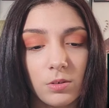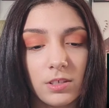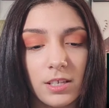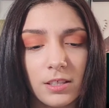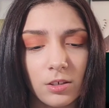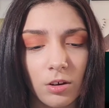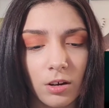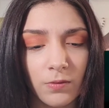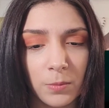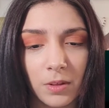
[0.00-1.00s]
So is he in the
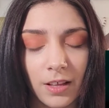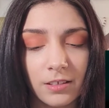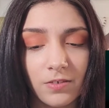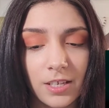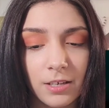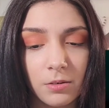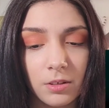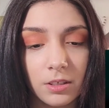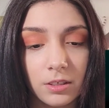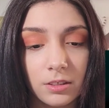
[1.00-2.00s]
car from the last
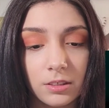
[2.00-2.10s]
video?